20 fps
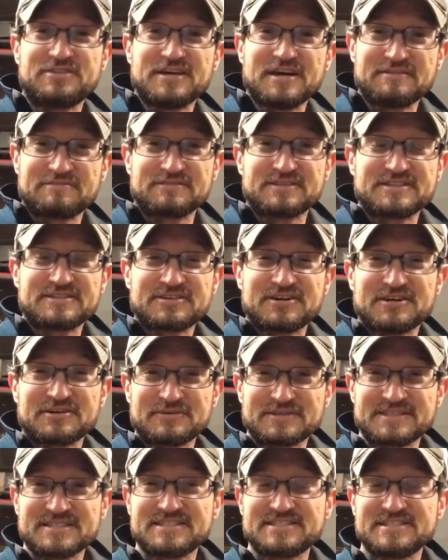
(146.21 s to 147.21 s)
Definitely talk
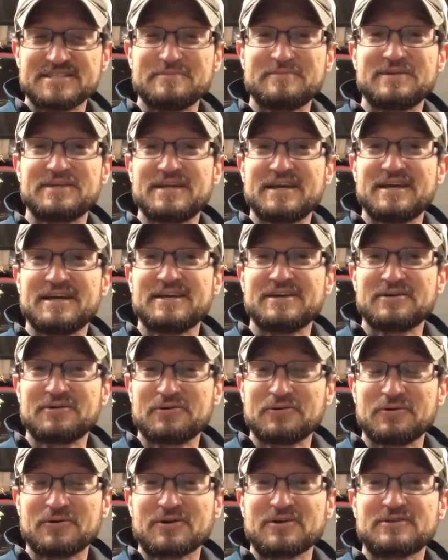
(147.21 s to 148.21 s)
with a CPA
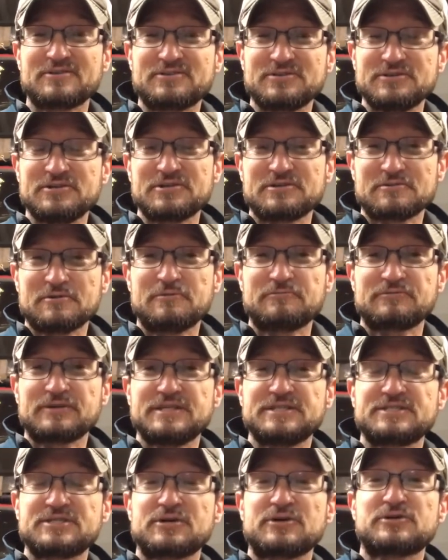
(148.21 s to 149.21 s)
or do your own
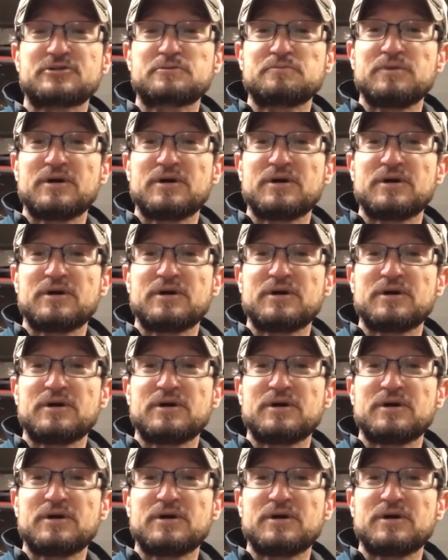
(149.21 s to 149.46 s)
research.